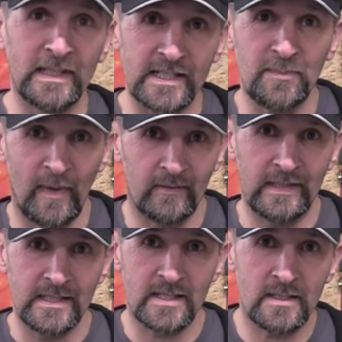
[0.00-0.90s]

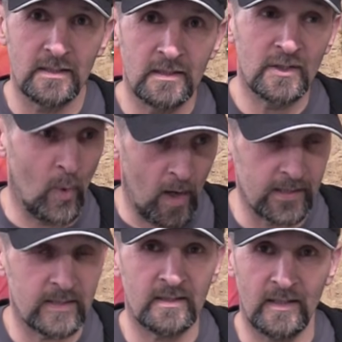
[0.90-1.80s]
experience
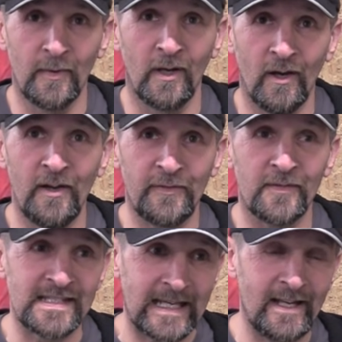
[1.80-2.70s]
twice in my life
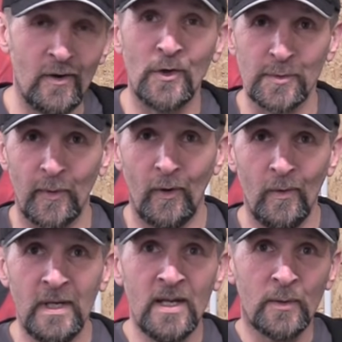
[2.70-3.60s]
of sitting in a
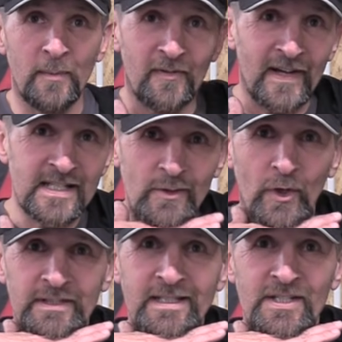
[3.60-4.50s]
hospital with my face
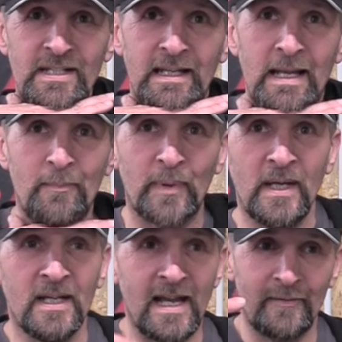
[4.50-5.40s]
locked in the slit lamp,
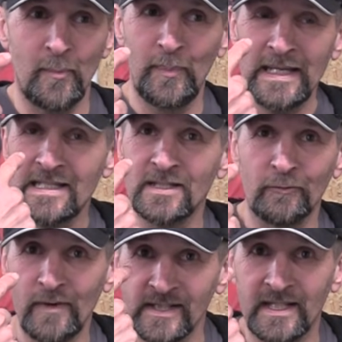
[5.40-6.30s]
having pieces
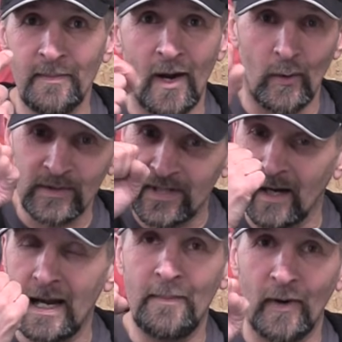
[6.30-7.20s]
of rusty metal
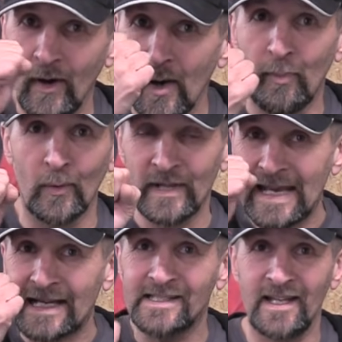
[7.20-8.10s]
dug out my eyeball the
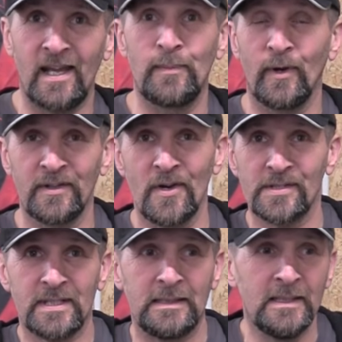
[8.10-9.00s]
next day by a
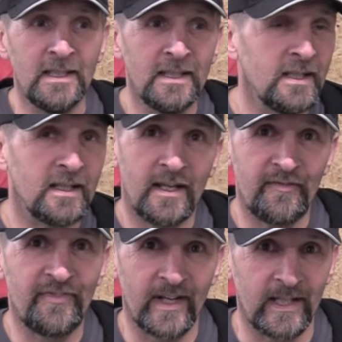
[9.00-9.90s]
doctor. It
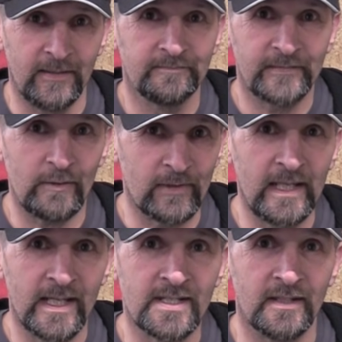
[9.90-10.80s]
ain't funny, it
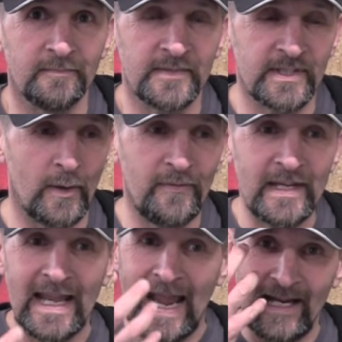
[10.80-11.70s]
really isn't. So if
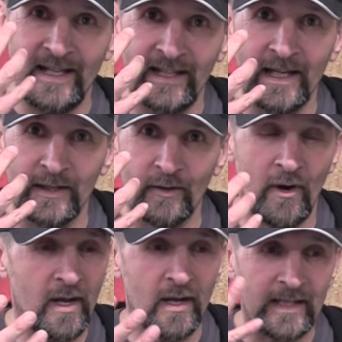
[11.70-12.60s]
you get anything in your
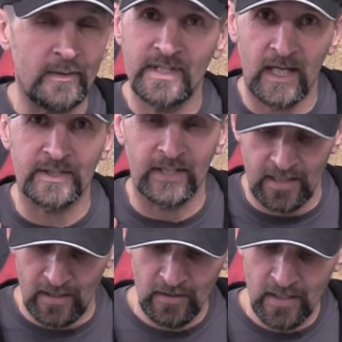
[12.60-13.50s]
eye, I don't touch it
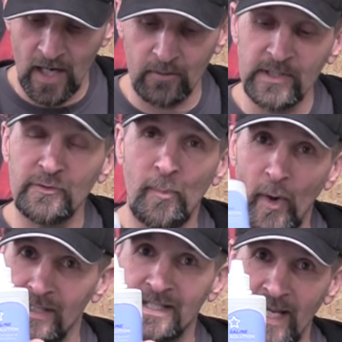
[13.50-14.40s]
now. I reach for a
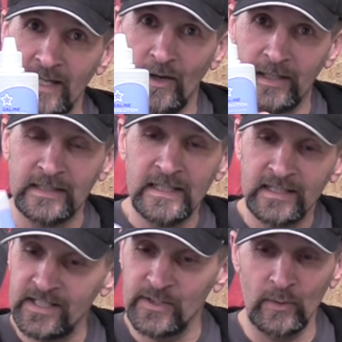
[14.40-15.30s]
bottle of saline.
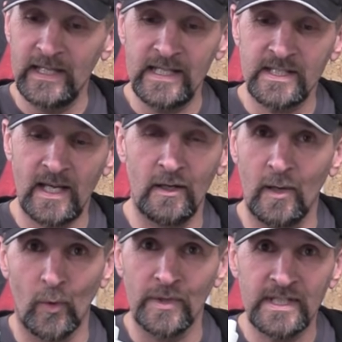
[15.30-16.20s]
This is all it is,
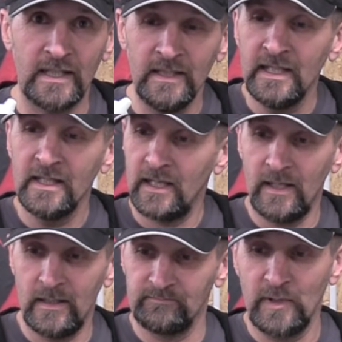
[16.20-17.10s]
saline water,
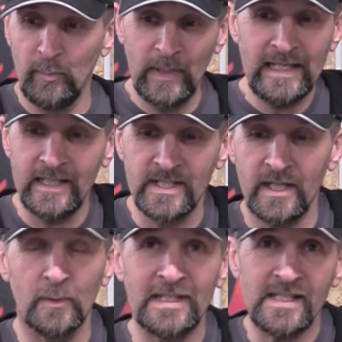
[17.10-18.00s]
completely
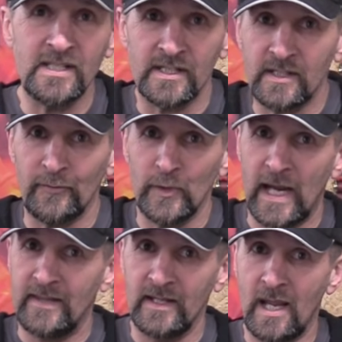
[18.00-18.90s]
sealed. This is the stuff you
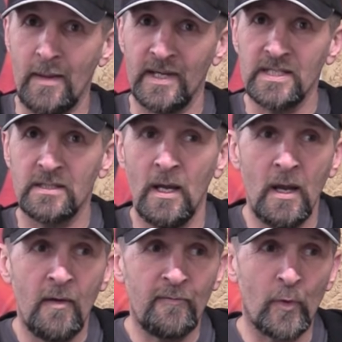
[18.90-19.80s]
get in the chemist
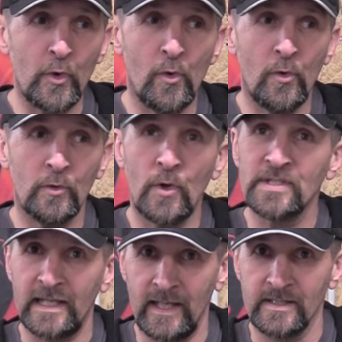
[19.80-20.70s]
for your
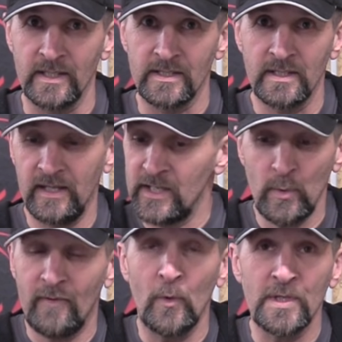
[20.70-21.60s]
contact lenses, and that's
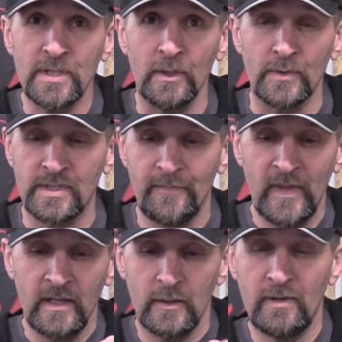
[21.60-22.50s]
what I've always used.
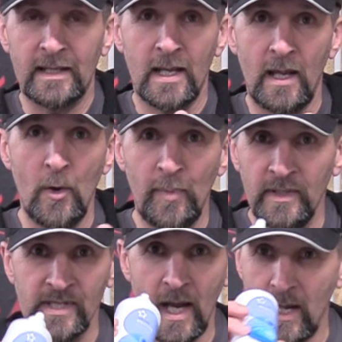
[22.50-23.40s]
You crack that open